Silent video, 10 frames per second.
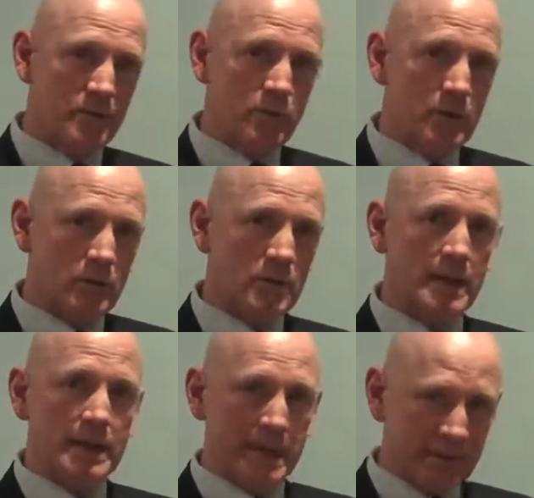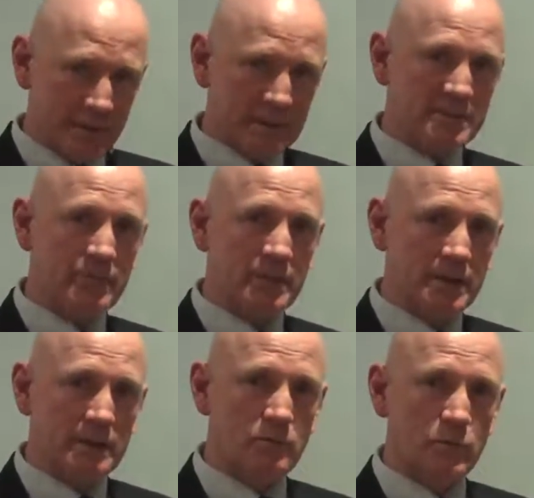Well, in this video,
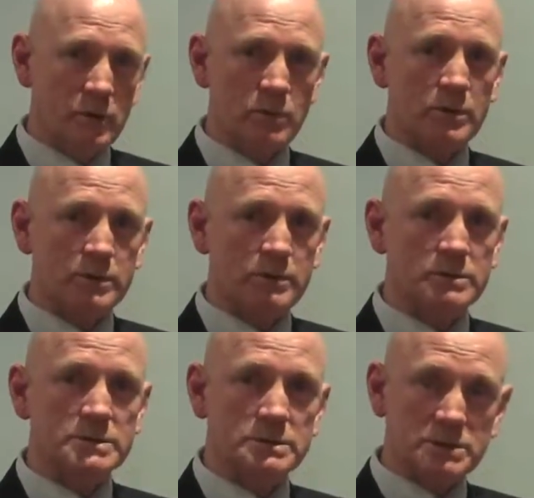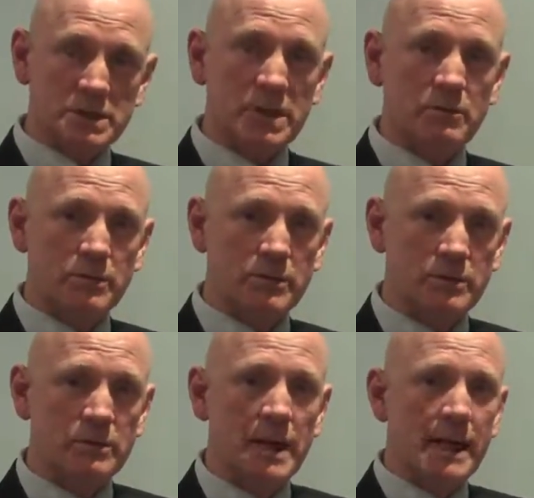what I want to do is to share with you